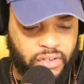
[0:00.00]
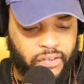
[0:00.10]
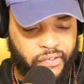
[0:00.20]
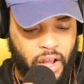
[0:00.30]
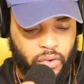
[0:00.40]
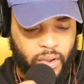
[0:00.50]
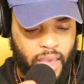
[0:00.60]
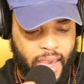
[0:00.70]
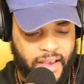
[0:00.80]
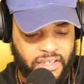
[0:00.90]
the following
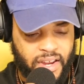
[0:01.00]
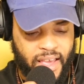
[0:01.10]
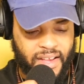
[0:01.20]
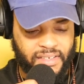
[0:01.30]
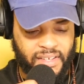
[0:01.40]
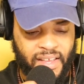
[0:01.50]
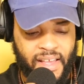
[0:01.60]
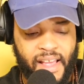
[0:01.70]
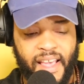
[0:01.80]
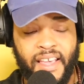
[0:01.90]
hashtags:
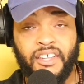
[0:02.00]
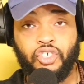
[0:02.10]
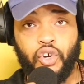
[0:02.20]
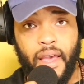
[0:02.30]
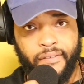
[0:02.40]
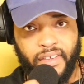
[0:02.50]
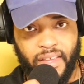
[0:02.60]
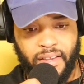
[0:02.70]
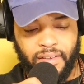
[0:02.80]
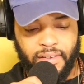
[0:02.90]
End Trafficking
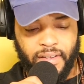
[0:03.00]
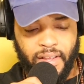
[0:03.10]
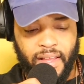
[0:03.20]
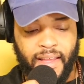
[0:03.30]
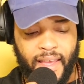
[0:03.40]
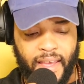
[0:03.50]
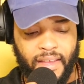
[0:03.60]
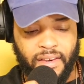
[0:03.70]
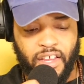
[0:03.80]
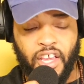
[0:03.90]
and
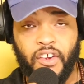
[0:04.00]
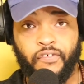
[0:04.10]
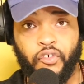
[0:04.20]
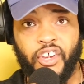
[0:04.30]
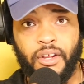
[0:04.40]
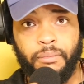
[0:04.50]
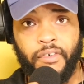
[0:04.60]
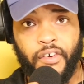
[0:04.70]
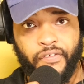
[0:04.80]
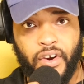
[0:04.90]
Freedom
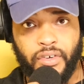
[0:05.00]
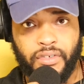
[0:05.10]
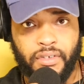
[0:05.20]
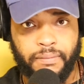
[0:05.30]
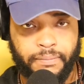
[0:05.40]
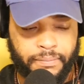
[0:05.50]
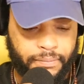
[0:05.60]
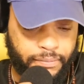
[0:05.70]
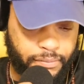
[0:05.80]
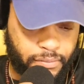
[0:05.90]
First.
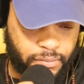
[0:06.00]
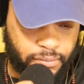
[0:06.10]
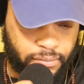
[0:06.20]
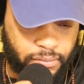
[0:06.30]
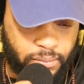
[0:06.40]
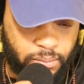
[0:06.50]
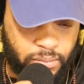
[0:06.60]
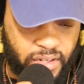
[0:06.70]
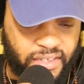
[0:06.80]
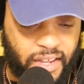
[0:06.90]

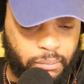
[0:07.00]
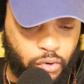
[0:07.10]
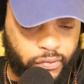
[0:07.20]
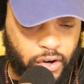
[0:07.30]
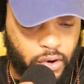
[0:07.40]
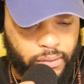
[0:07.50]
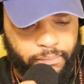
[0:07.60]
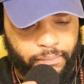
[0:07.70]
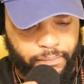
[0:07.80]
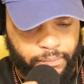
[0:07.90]
Let's keep moving on.
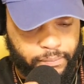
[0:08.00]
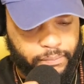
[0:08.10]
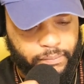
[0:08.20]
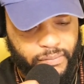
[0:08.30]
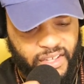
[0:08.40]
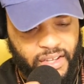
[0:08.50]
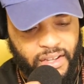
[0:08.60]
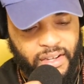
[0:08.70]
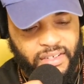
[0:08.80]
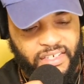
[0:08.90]

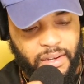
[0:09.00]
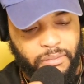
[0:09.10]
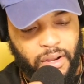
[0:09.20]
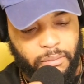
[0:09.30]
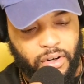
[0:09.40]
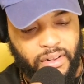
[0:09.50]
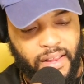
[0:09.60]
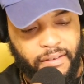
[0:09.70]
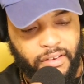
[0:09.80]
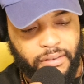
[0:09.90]
Tip number 11.